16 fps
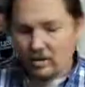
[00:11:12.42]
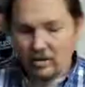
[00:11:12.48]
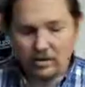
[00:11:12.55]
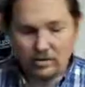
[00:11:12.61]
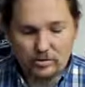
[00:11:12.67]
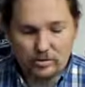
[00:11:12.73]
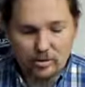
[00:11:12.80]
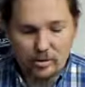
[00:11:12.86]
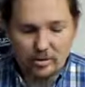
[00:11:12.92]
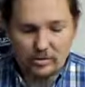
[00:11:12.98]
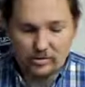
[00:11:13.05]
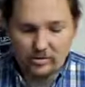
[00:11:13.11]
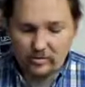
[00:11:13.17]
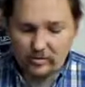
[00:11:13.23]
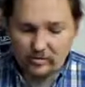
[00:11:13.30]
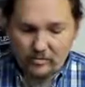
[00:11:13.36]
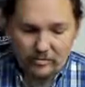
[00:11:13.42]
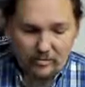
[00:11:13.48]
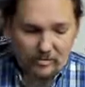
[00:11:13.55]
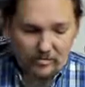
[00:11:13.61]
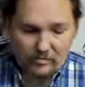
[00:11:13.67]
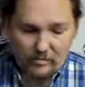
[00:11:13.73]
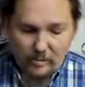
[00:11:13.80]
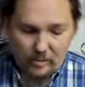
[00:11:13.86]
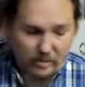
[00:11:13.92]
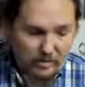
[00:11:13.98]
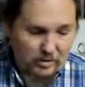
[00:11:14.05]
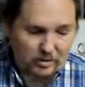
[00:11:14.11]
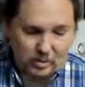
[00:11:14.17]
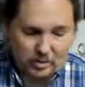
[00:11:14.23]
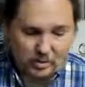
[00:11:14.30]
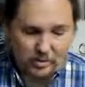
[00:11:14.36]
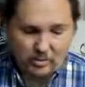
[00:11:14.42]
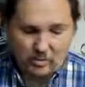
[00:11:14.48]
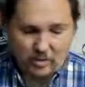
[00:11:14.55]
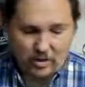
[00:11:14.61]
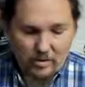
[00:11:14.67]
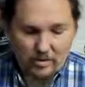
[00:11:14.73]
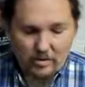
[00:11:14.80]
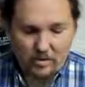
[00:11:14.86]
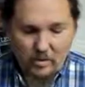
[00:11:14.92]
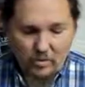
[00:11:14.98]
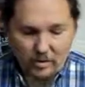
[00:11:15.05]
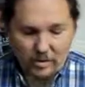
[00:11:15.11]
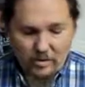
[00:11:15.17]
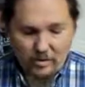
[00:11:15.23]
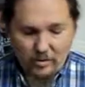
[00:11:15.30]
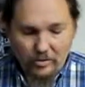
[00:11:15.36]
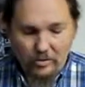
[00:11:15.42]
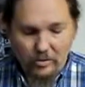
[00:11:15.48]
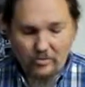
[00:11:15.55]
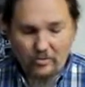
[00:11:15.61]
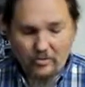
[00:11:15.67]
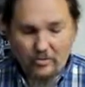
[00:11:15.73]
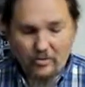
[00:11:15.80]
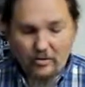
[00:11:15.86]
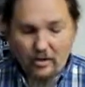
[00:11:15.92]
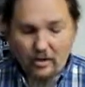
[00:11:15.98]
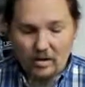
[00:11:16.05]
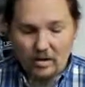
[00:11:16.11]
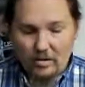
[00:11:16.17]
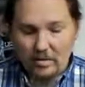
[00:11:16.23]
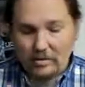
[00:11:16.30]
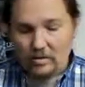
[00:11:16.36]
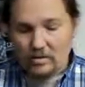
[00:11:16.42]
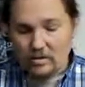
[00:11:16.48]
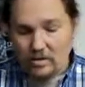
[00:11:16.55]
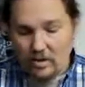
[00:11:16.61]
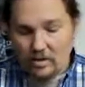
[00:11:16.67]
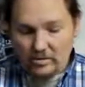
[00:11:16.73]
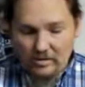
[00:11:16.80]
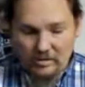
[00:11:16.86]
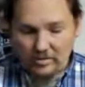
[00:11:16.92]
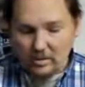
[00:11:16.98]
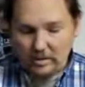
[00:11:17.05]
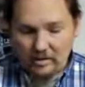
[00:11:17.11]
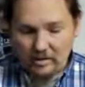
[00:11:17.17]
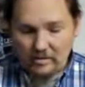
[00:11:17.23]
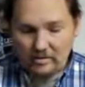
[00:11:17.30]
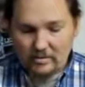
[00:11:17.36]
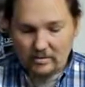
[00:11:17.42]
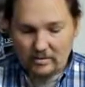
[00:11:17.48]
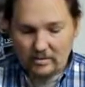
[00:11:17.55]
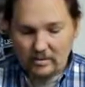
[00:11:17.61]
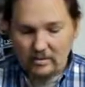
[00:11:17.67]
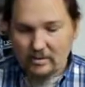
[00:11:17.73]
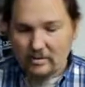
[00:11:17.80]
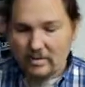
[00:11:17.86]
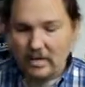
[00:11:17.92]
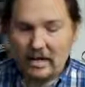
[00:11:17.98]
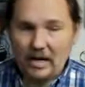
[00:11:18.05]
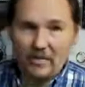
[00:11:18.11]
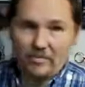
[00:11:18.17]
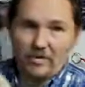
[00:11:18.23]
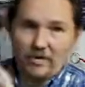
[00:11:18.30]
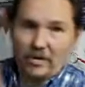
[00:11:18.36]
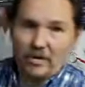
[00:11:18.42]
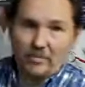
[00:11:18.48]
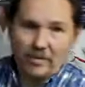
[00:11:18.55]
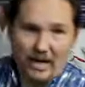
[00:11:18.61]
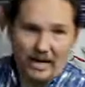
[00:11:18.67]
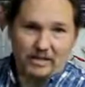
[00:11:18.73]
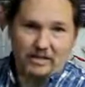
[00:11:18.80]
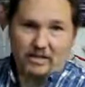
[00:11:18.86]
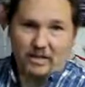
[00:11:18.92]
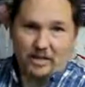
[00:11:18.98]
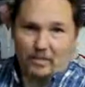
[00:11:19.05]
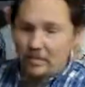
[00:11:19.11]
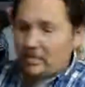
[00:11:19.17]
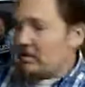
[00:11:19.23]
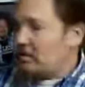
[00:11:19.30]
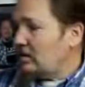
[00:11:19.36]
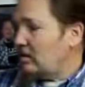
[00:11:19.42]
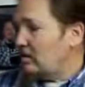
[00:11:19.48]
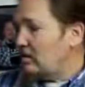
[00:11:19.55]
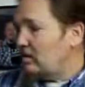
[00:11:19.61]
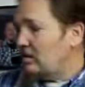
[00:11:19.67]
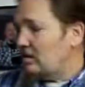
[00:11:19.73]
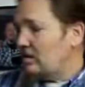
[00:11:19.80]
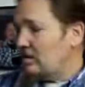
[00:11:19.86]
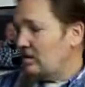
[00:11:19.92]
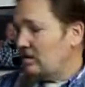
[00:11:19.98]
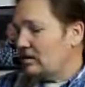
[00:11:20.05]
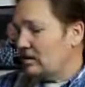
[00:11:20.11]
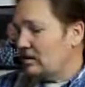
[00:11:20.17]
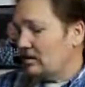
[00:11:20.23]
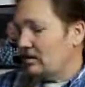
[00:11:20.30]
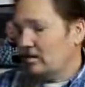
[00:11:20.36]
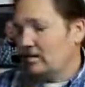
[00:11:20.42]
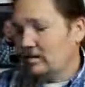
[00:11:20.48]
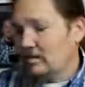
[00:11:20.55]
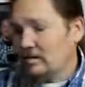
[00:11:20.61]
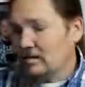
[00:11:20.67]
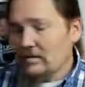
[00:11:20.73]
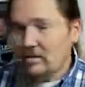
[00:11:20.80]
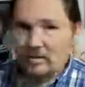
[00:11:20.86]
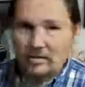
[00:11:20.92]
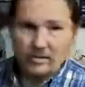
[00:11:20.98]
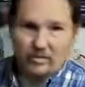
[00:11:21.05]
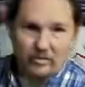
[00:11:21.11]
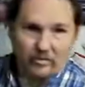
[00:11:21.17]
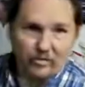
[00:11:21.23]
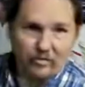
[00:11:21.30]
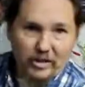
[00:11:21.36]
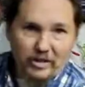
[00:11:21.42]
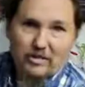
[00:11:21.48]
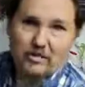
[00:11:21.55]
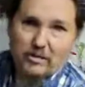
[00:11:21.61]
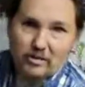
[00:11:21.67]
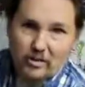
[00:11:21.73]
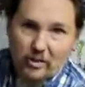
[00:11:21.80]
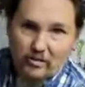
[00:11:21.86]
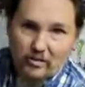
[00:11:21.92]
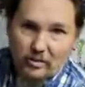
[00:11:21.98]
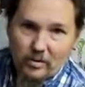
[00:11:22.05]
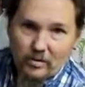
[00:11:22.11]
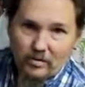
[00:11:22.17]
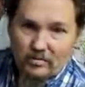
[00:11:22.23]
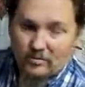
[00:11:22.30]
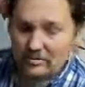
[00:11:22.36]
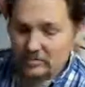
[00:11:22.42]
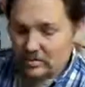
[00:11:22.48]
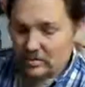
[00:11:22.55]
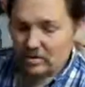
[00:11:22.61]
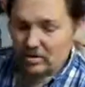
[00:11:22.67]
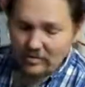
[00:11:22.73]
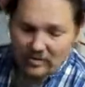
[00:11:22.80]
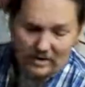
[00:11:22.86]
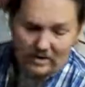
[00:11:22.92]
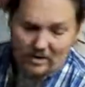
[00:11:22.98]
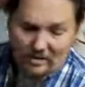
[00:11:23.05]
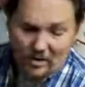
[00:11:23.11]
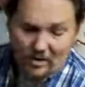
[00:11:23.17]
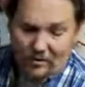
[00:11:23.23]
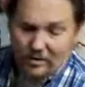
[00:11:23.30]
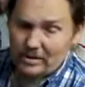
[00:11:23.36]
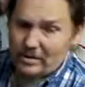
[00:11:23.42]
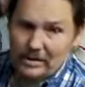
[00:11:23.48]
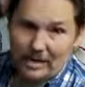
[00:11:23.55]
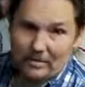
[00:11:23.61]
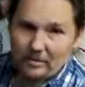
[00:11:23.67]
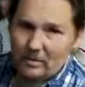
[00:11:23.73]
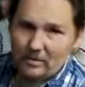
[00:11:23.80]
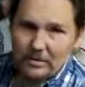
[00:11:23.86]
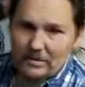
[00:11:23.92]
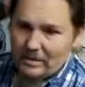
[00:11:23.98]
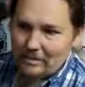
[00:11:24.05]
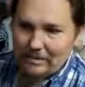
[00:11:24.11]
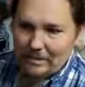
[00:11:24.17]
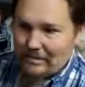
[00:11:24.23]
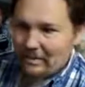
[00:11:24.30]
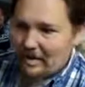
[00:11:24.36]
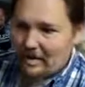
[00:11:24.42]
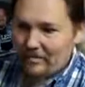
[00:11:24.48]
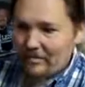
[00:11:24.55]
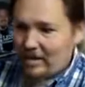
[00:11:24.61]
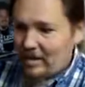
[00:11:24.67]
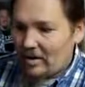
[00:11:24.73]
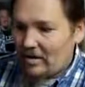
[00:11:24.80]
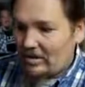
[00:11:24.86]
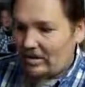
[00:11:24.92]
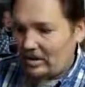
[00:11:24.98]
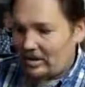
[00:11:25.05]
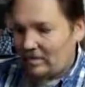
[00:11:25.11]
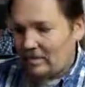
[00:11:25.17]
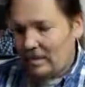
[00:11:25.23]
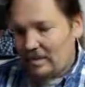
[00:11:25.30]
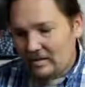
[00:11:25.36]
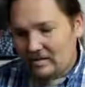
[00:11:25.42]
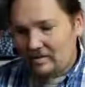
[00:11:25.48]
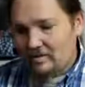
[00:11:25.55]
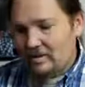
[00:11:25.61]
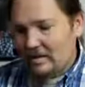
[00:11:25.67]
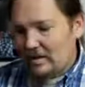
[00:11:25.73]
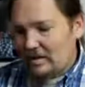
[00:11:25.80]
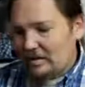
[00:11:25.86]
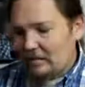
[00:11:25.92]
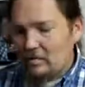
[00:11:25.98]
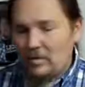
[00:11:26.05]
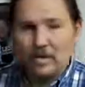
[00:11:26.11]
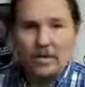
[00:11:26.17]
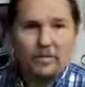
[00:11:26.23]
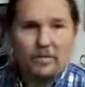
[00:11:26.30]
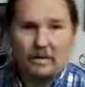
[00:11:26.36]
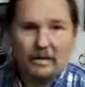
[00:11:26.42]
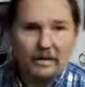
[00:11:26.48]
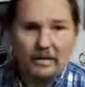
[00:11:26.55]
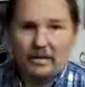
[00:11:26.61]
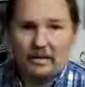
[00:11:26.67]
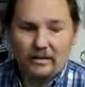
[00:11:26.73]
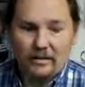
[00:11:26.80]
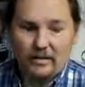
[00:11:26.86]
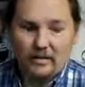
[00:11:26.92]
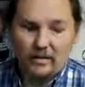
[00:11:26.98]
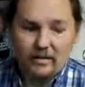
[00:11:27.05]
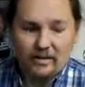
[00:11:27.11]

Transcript: It'll start flipping the switches around with the song that's playing that I've done matched up in the Vixen software. So the Vixen software just happened to be something that I found that made it so that I could manipulate it